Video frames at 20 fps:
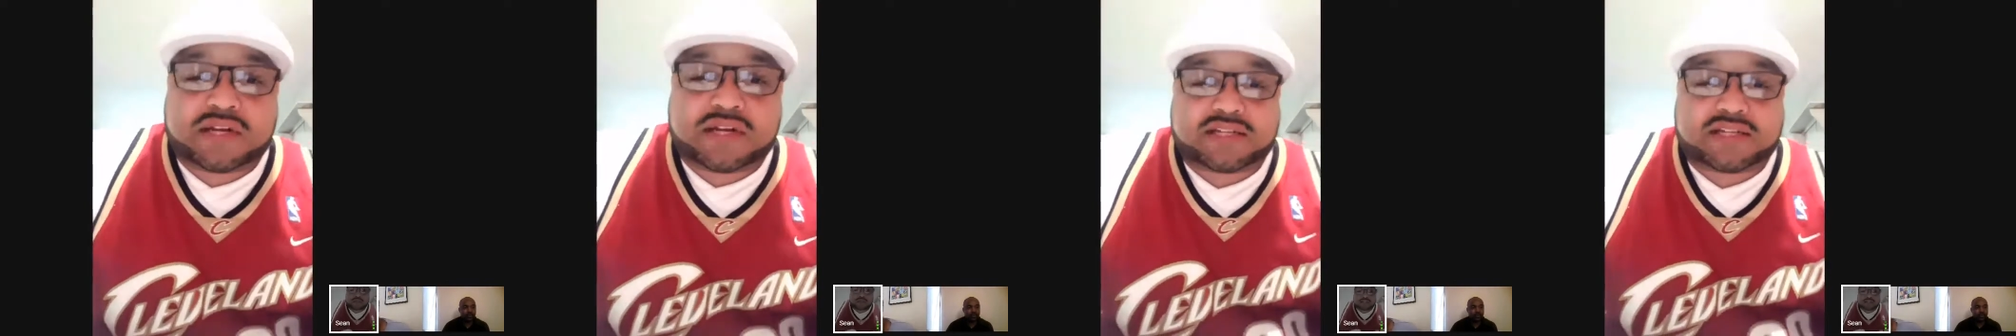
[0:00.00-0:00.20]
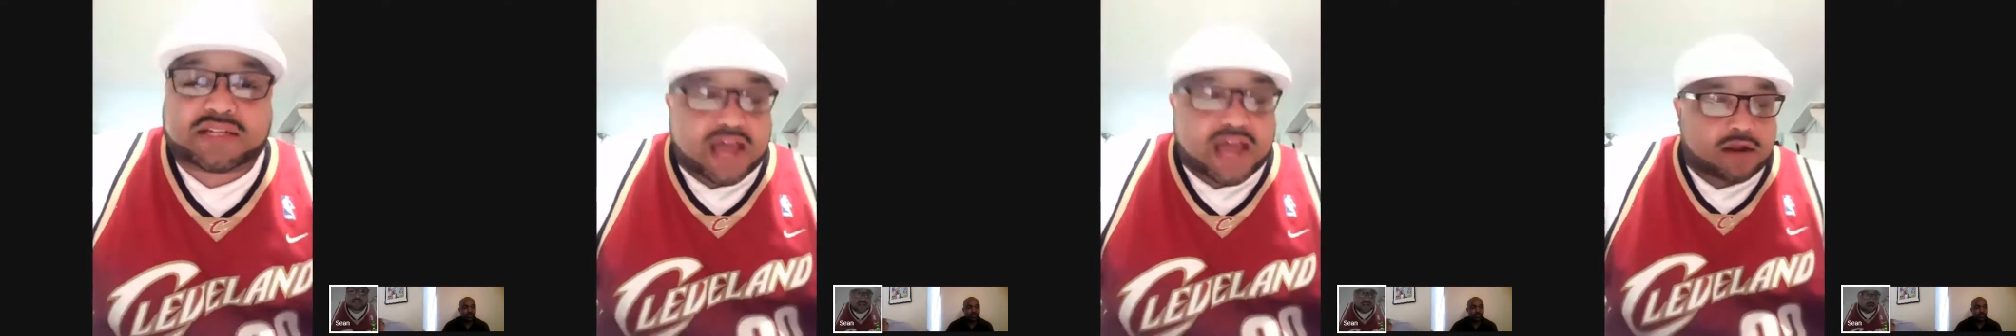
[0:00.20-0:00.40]
in
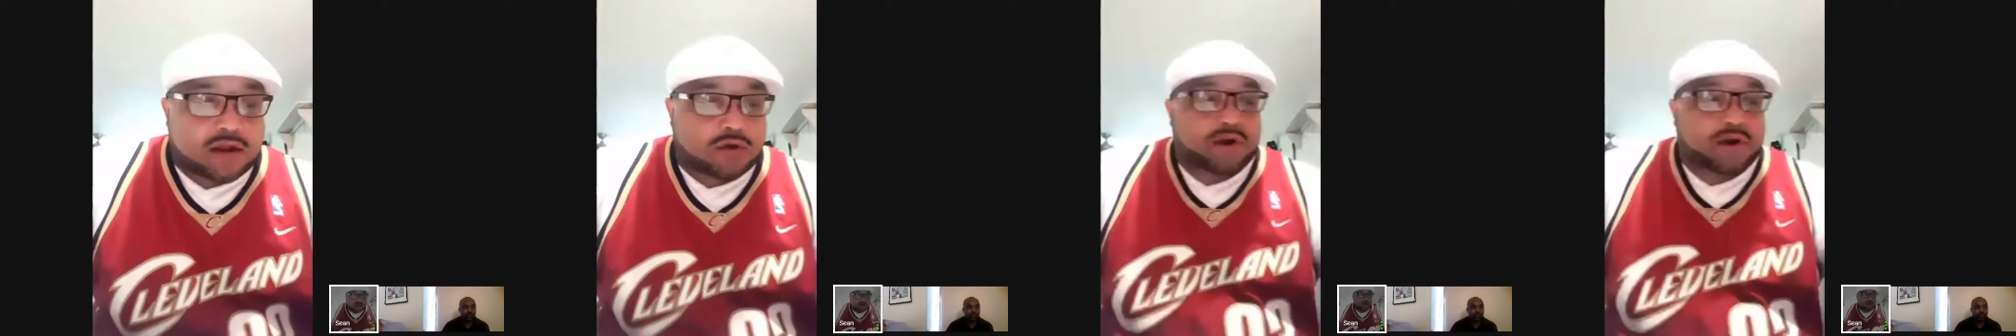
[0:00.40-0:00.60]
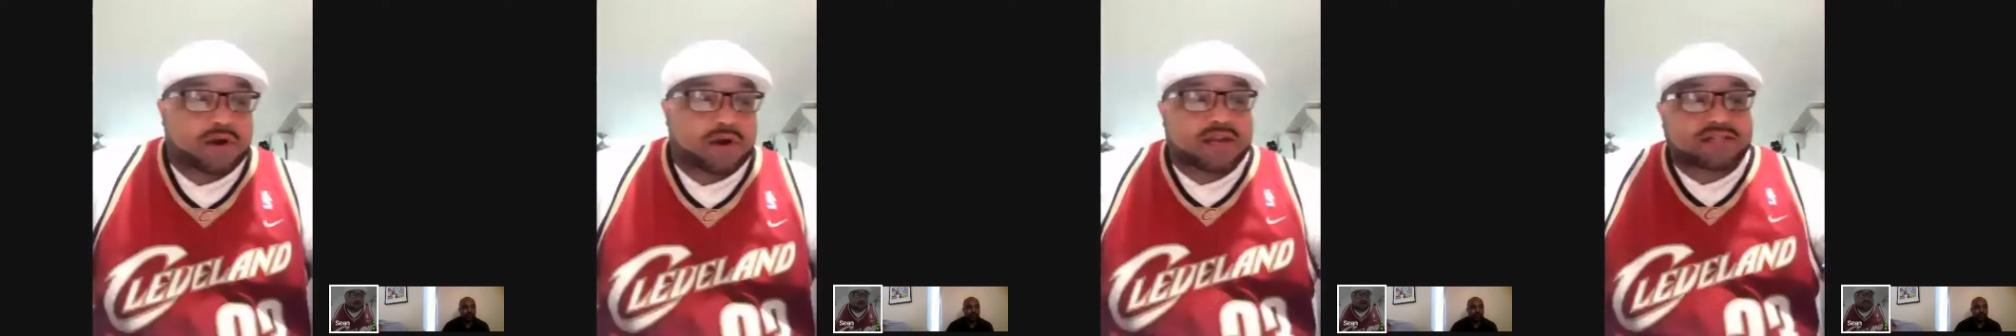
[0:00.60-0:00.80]
this
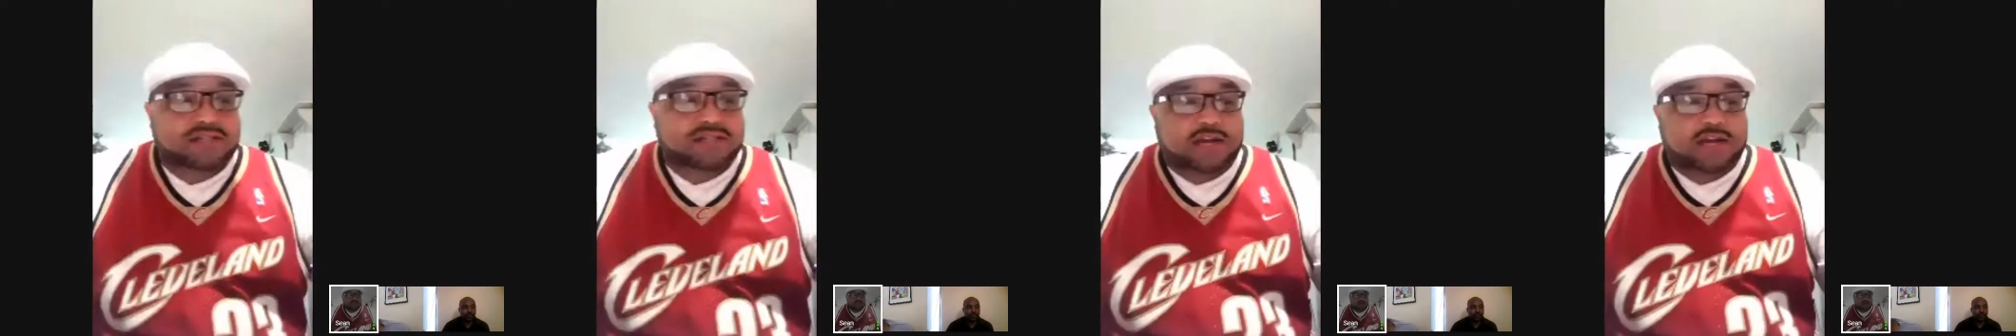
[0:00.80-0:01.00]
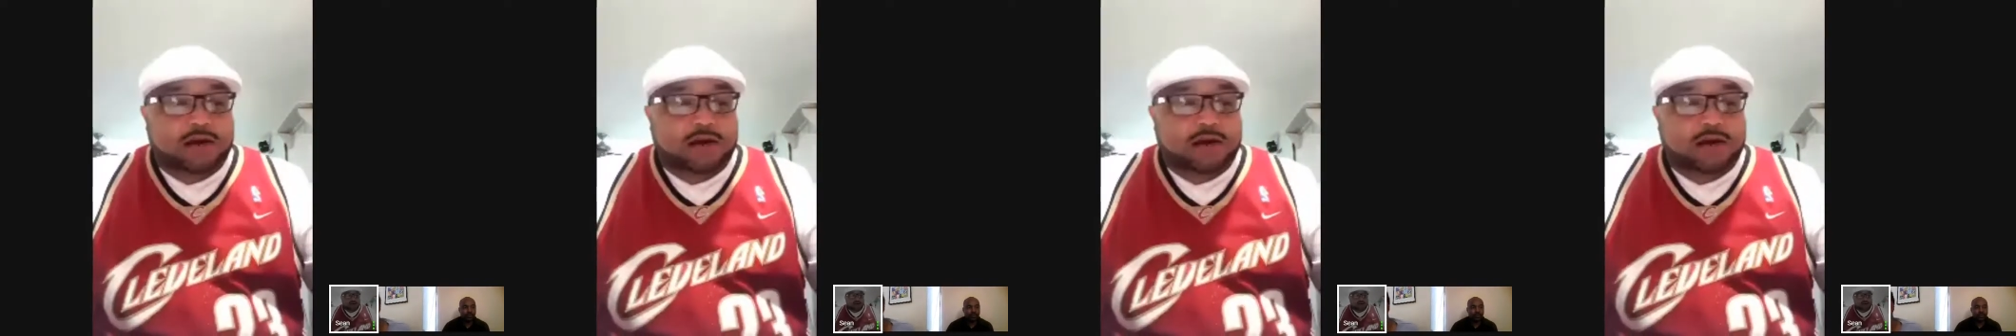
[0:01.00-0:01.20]
category
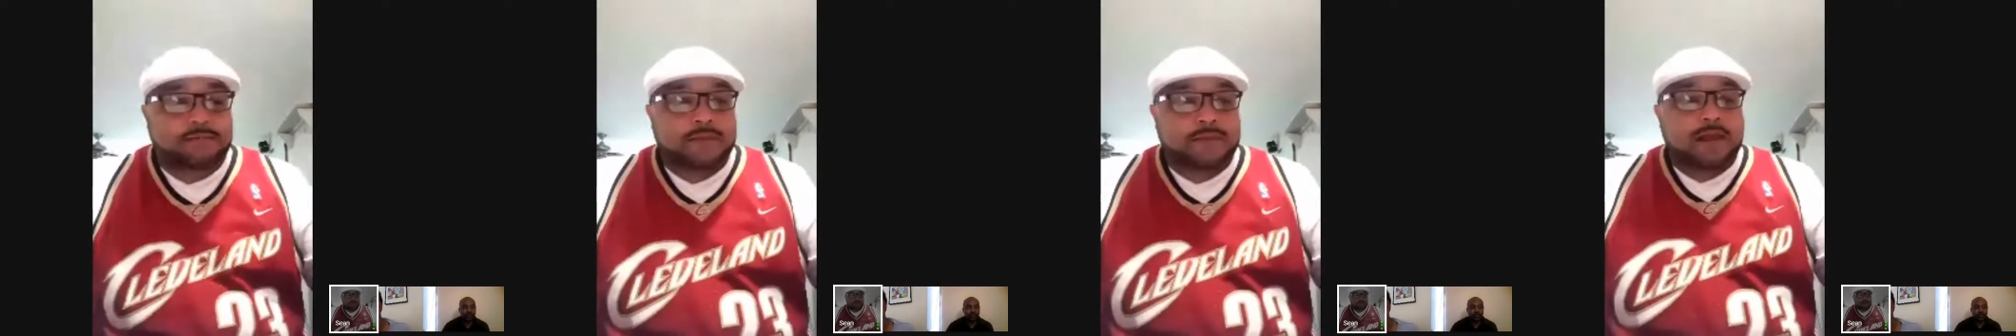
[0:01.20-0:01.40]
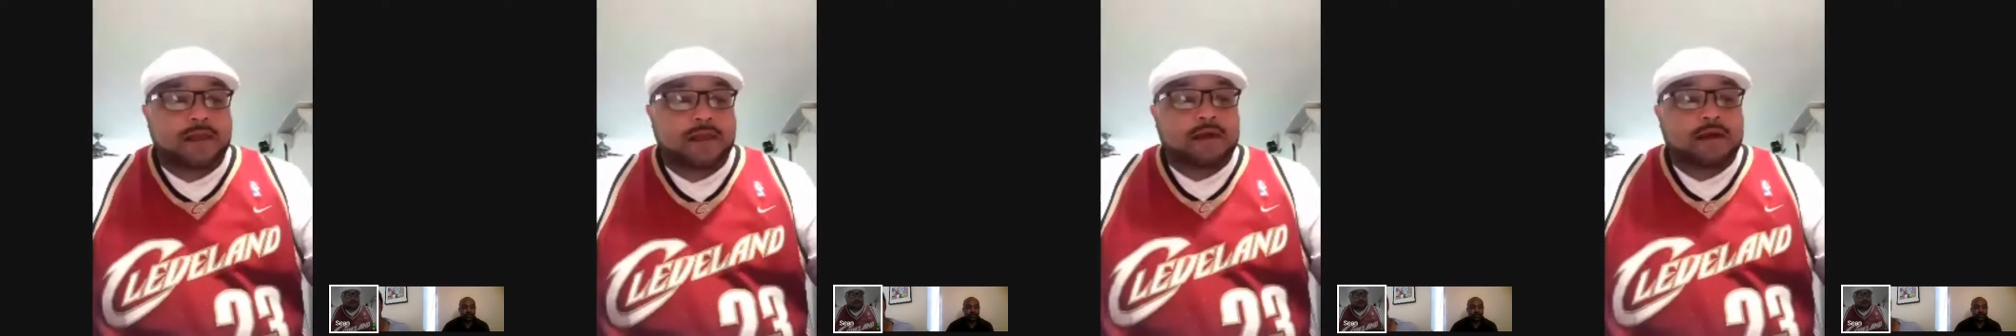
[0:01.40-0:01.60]
this
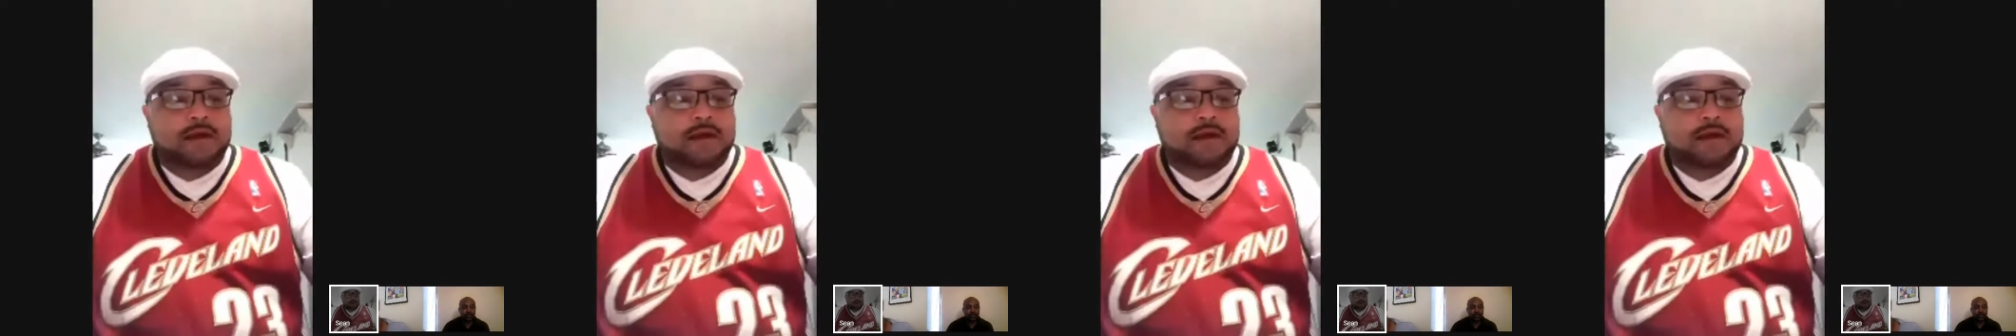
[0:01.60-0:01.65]
year